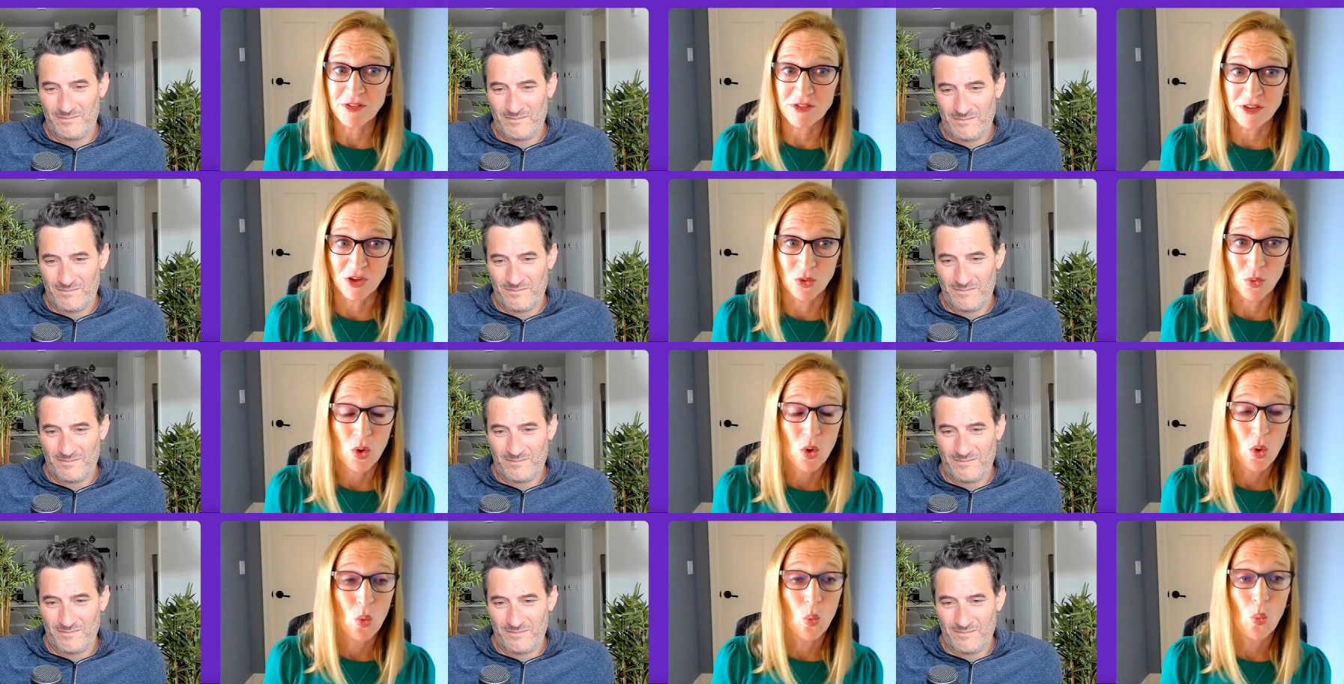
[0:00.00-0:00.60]

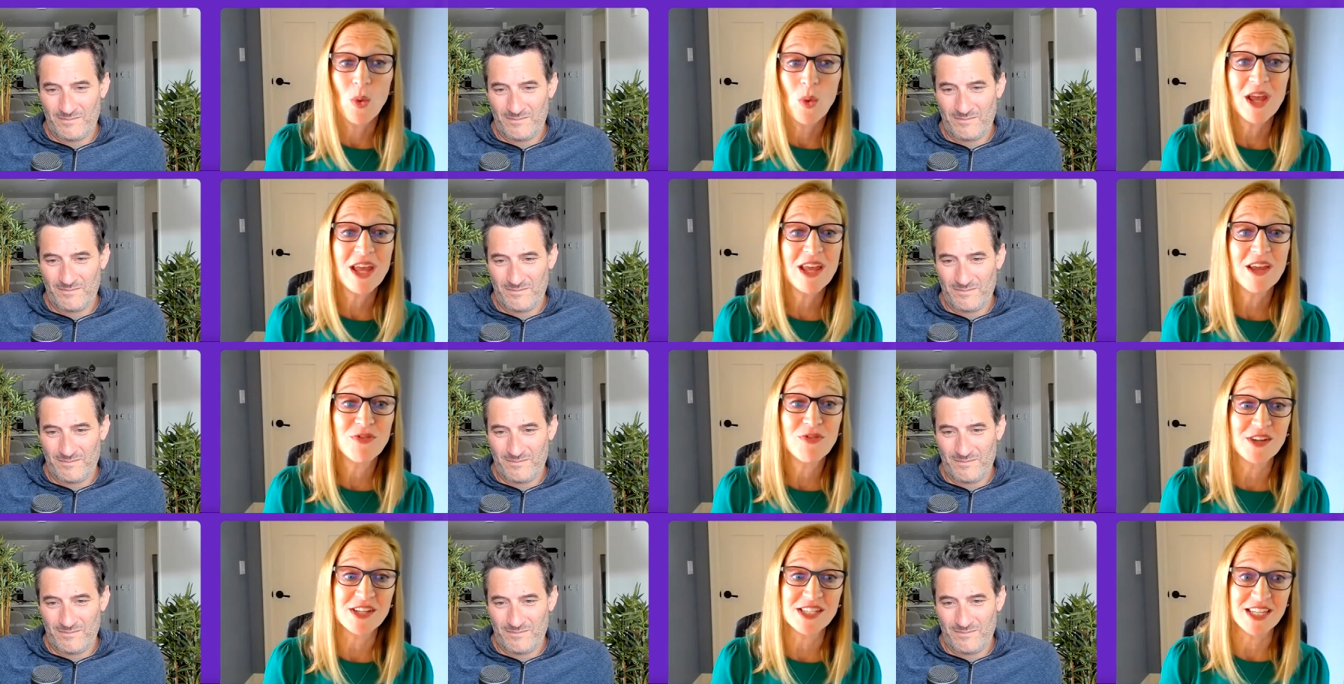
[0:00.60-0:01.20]
Speaker 1: you,
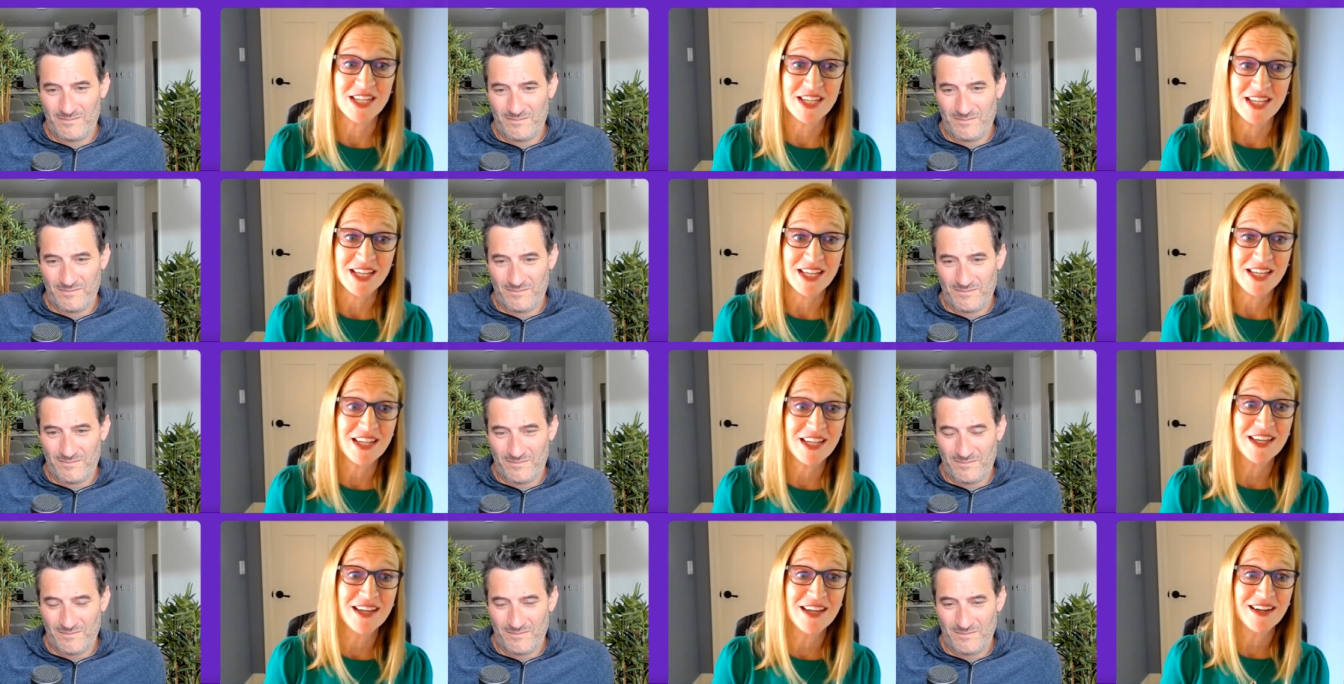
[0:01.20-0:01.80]
we
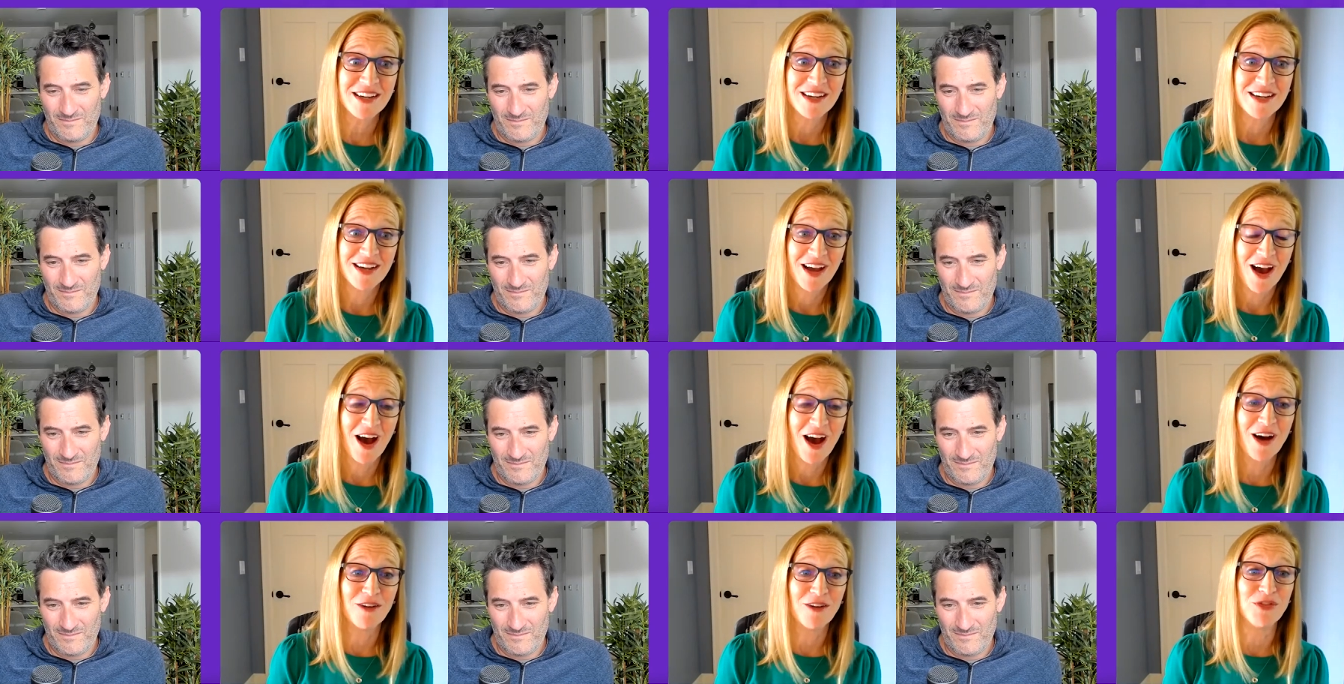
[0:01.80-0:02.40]
fatigue
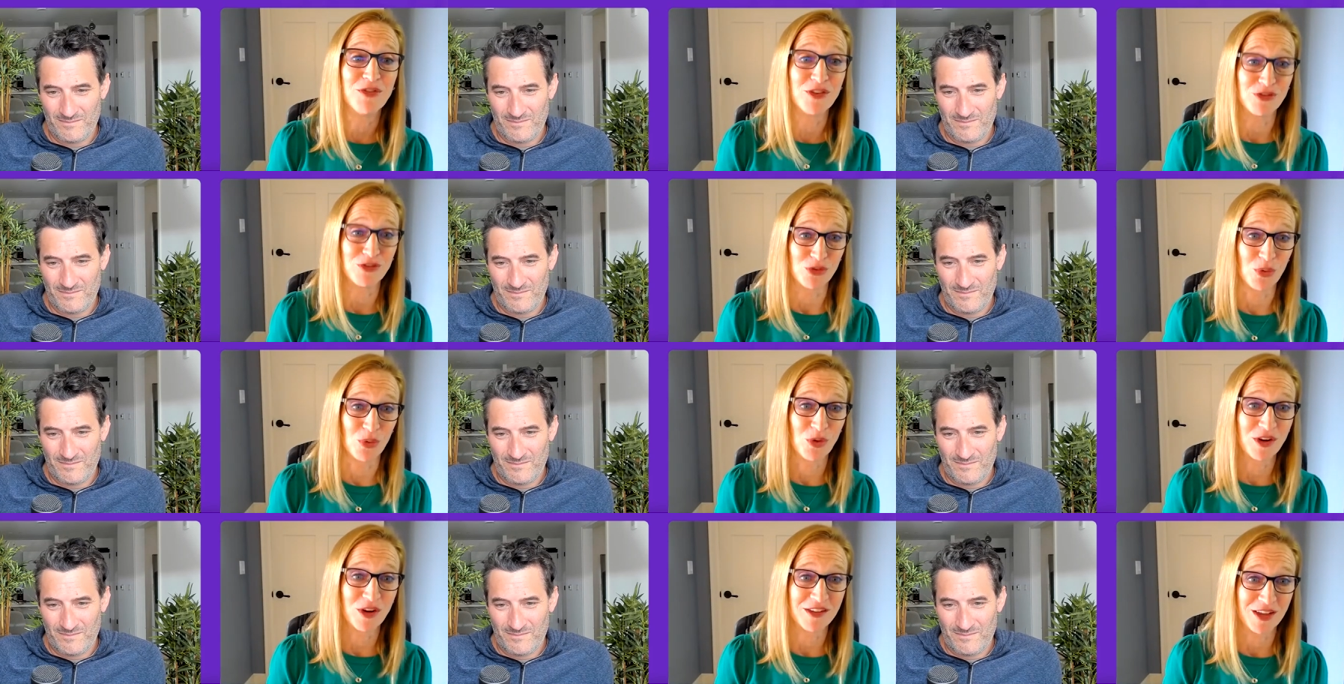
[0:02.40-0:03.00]
of the
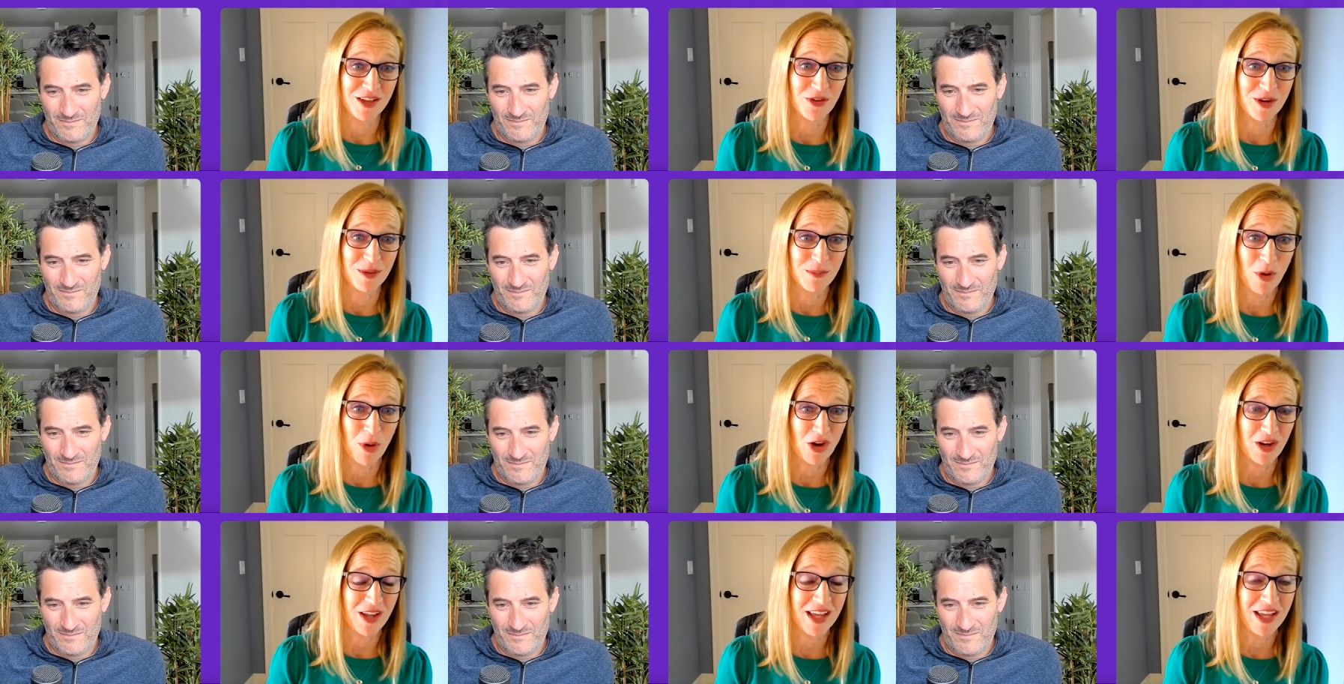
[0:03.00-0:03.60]
stories that are in
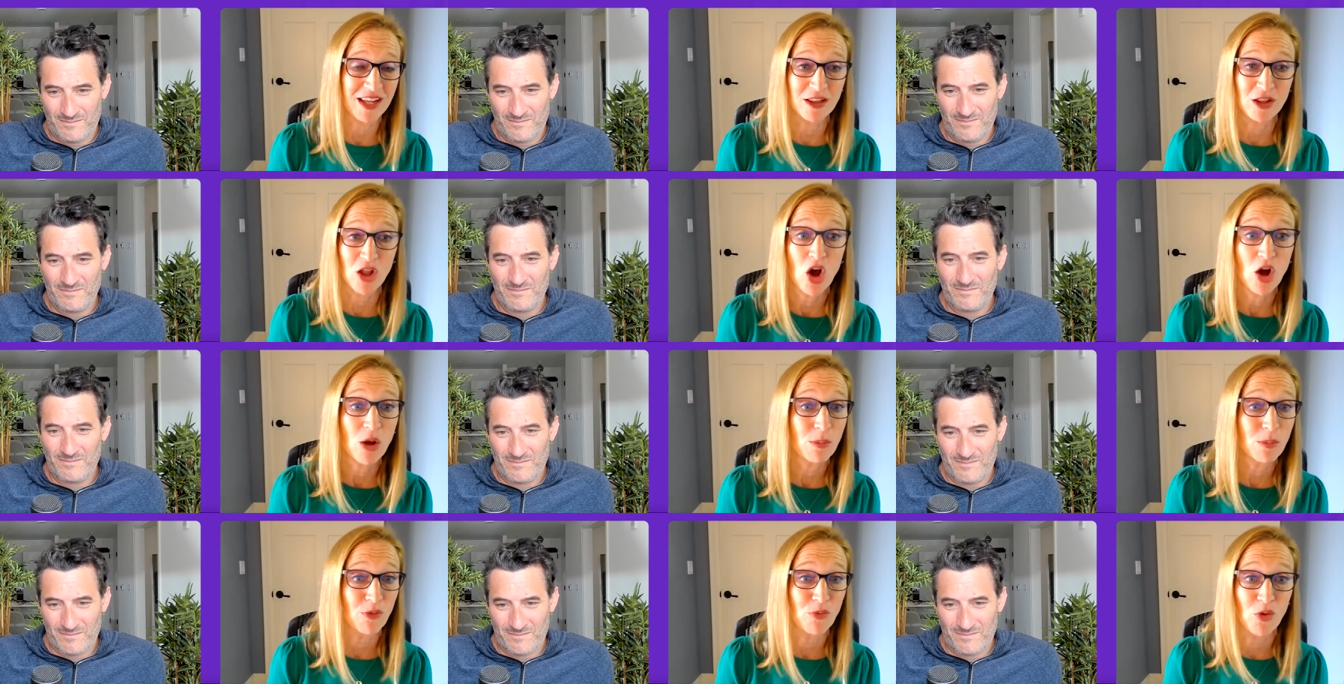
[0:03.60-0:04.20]
market
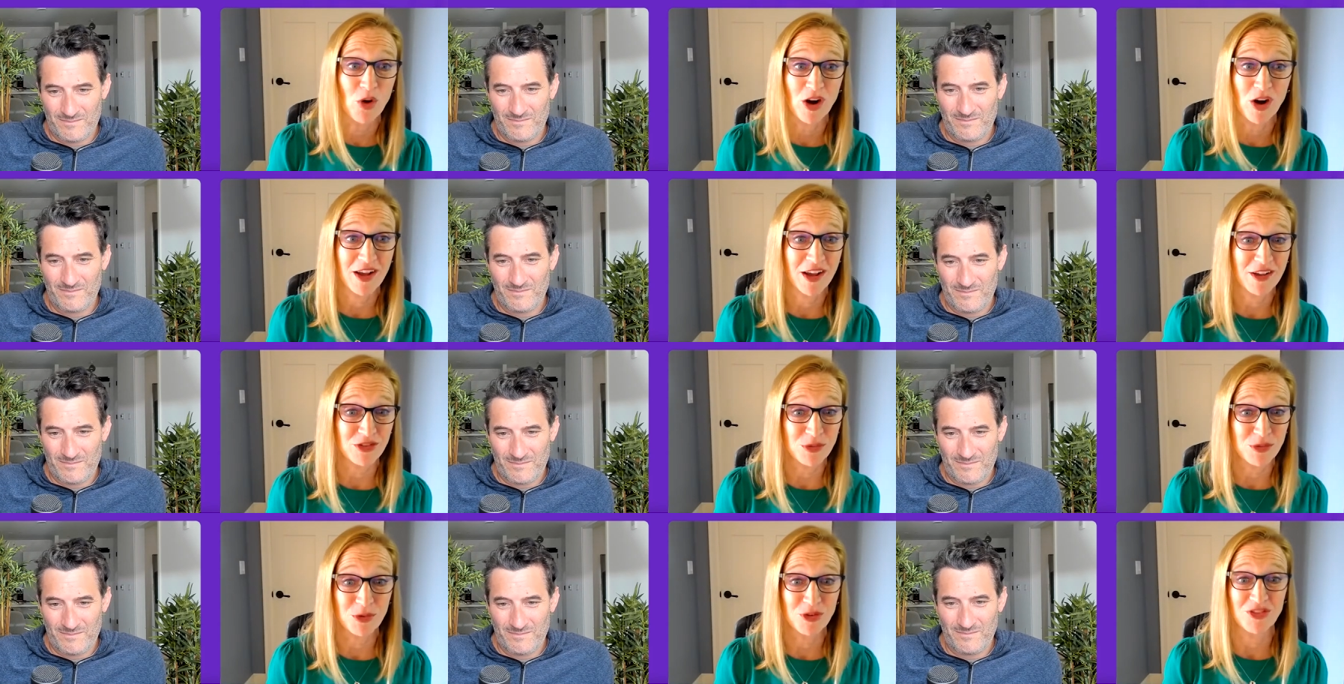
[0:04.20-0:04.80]
long before our
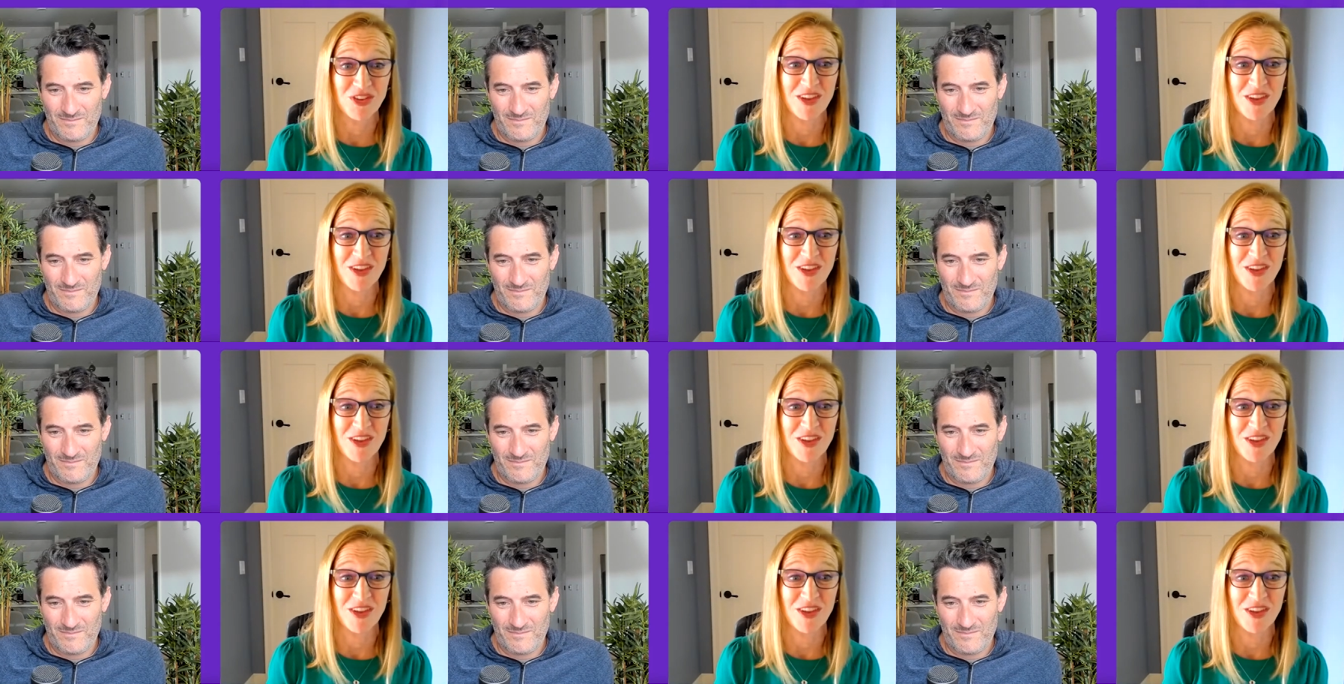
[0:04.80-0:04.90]
customers